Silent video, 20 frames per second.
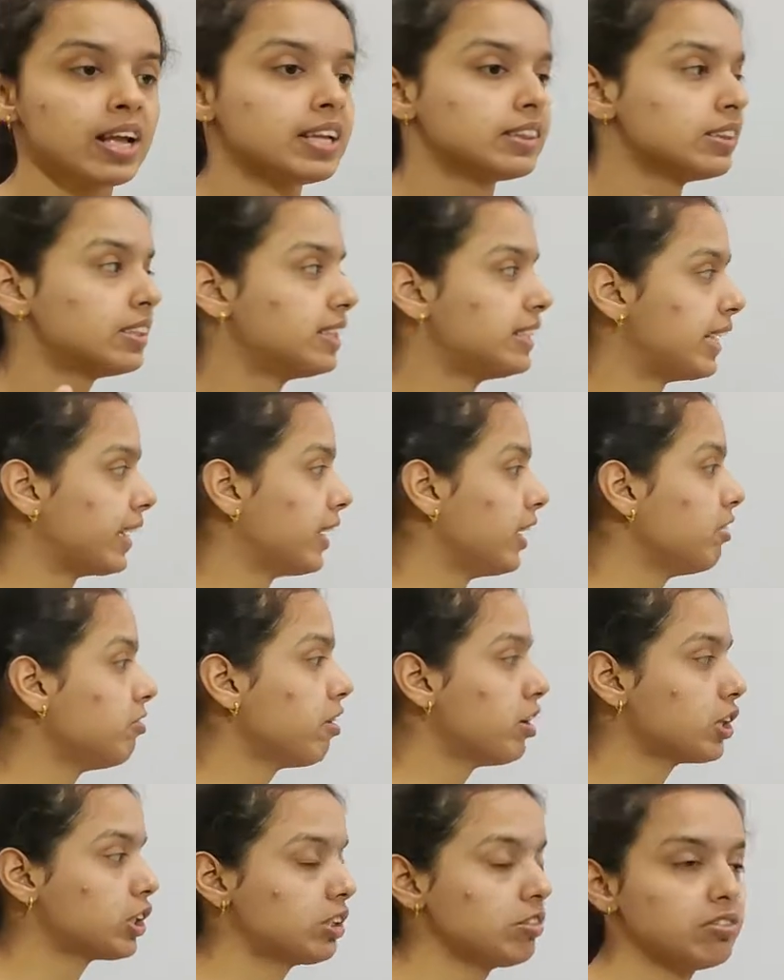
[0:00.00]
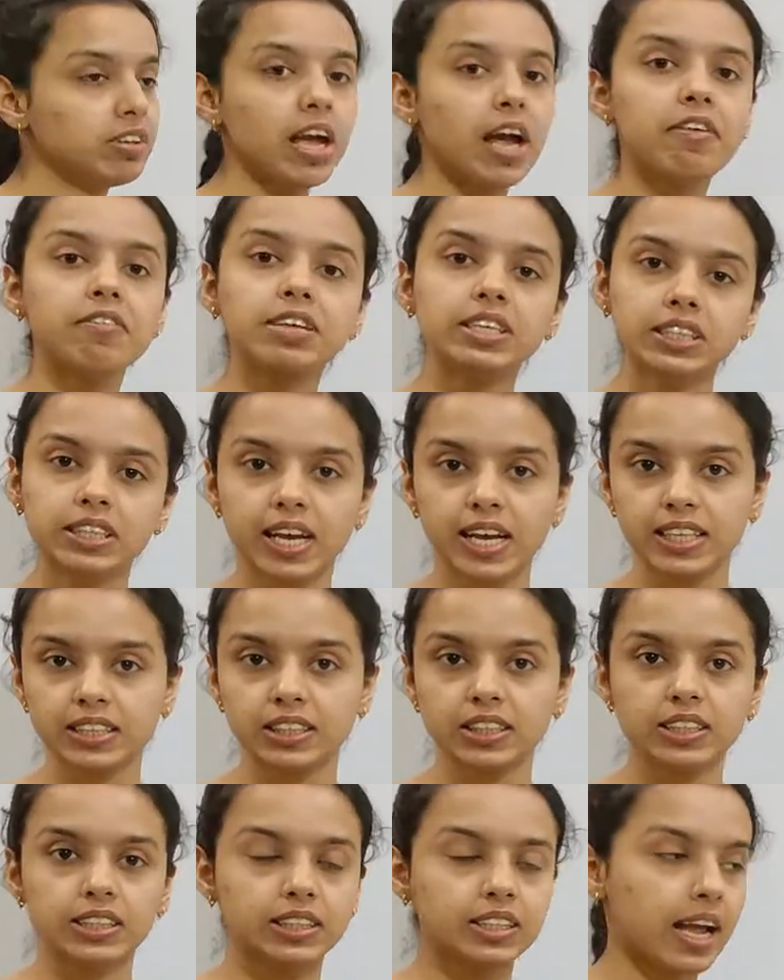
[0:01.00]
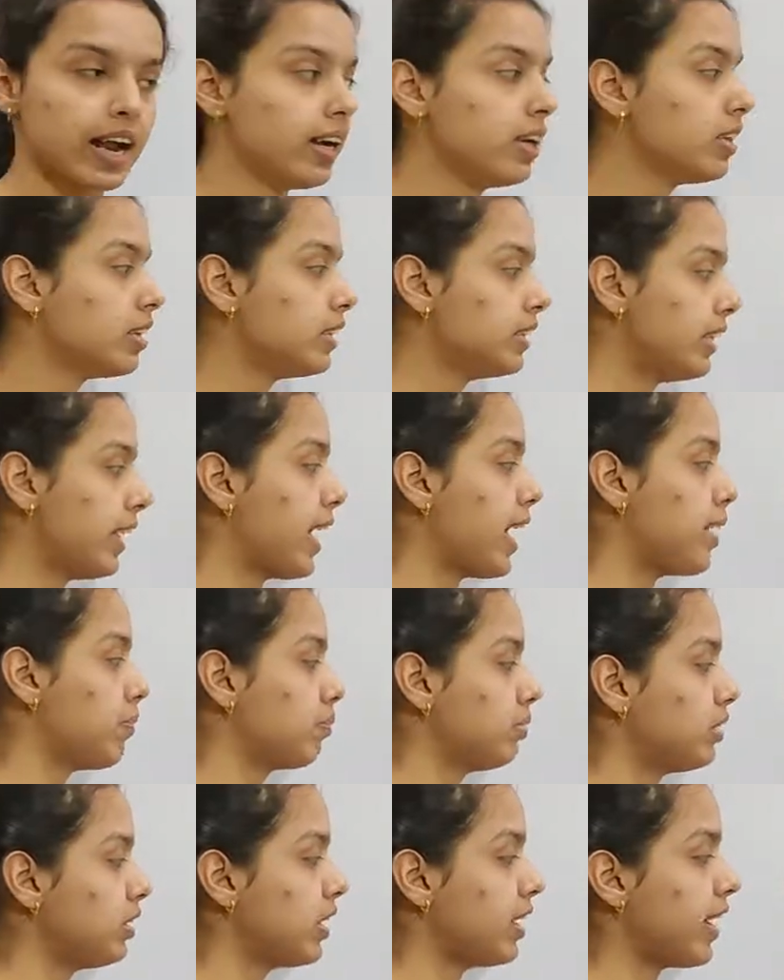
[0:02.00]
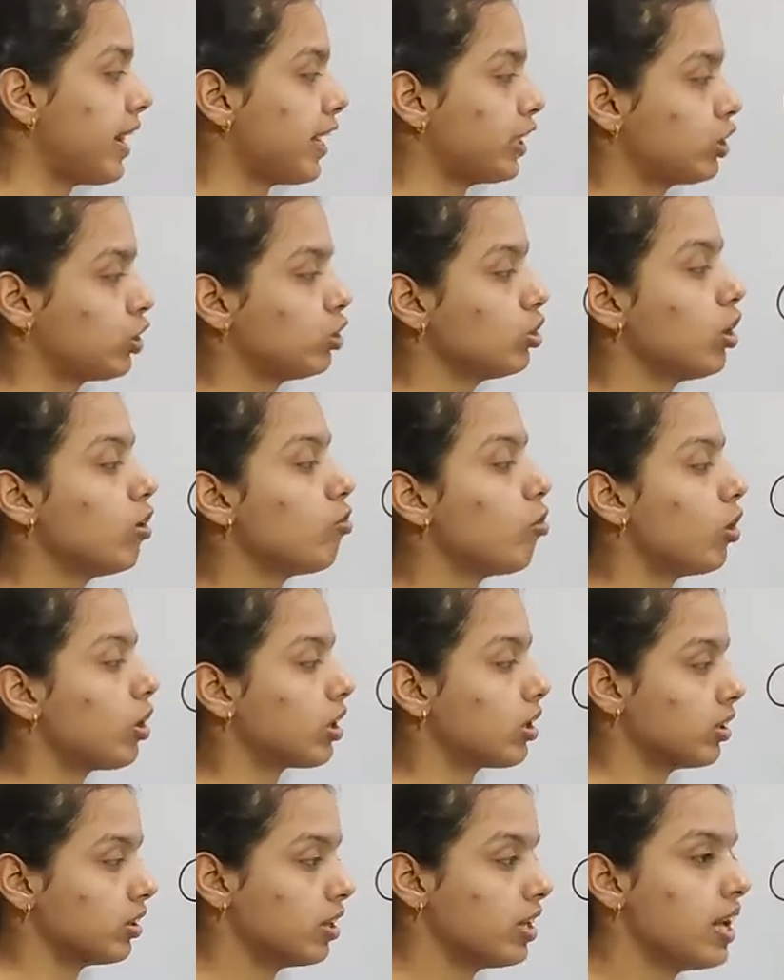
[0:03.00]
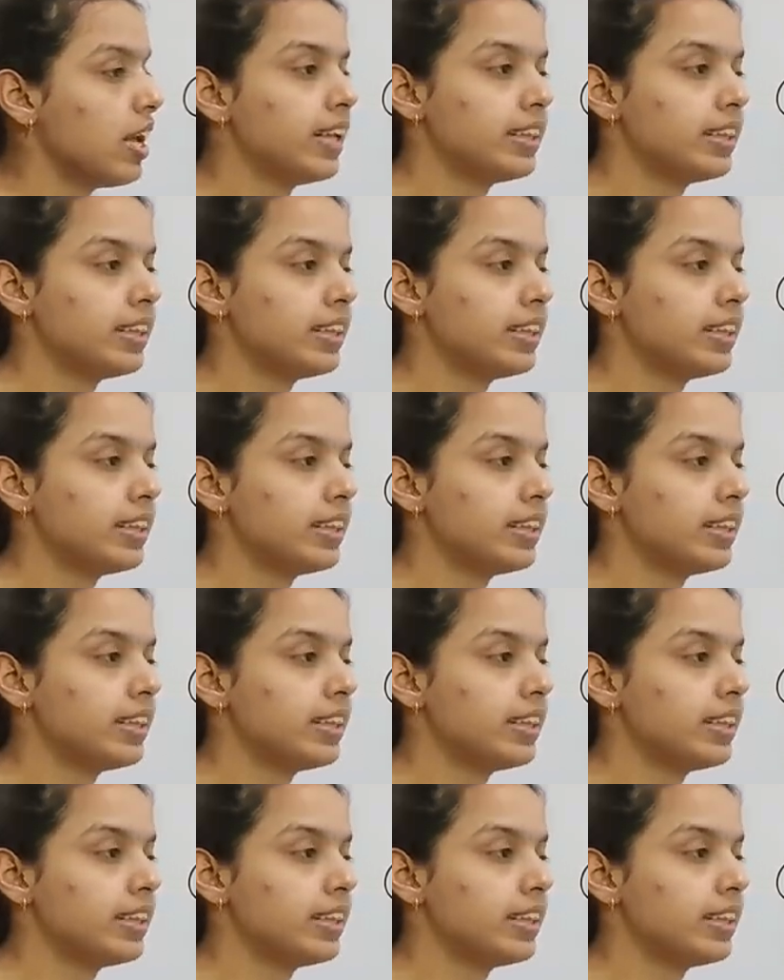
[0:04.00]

The second function we have discussed is that they help in the retention of water.